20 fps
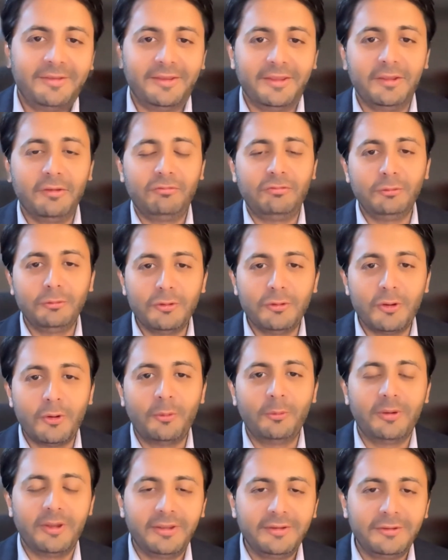Like if a
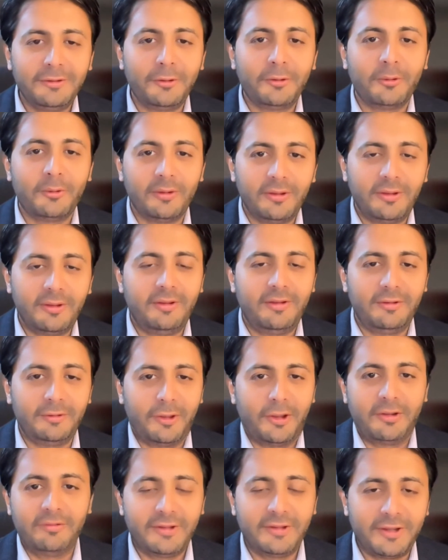
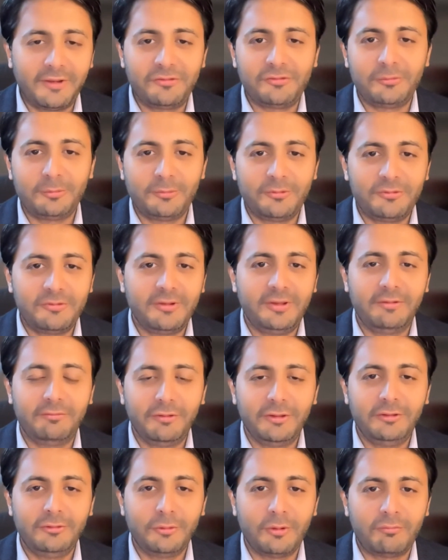lot of the customers are
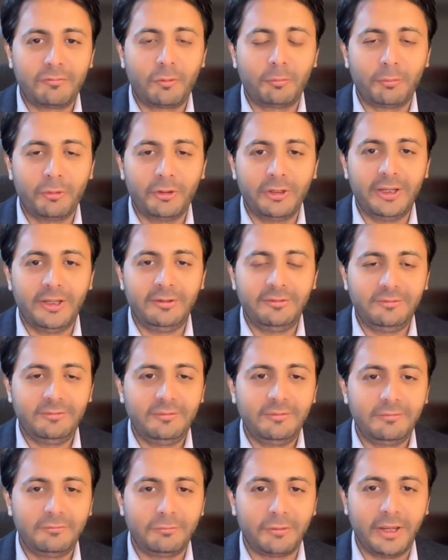giving you a 4.8
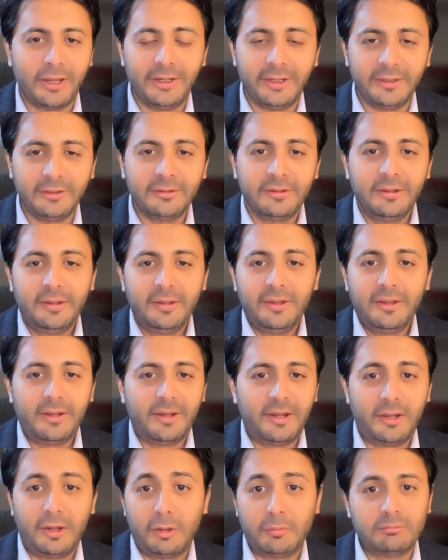rating,
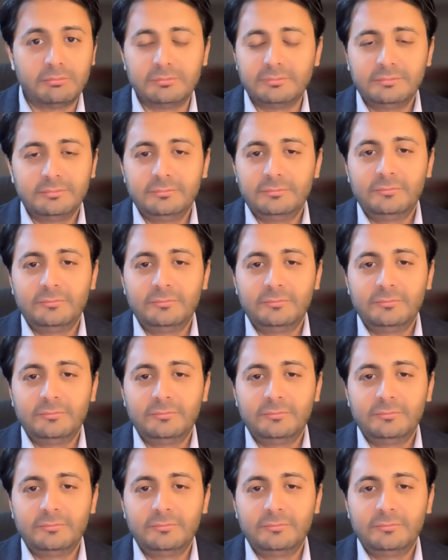um,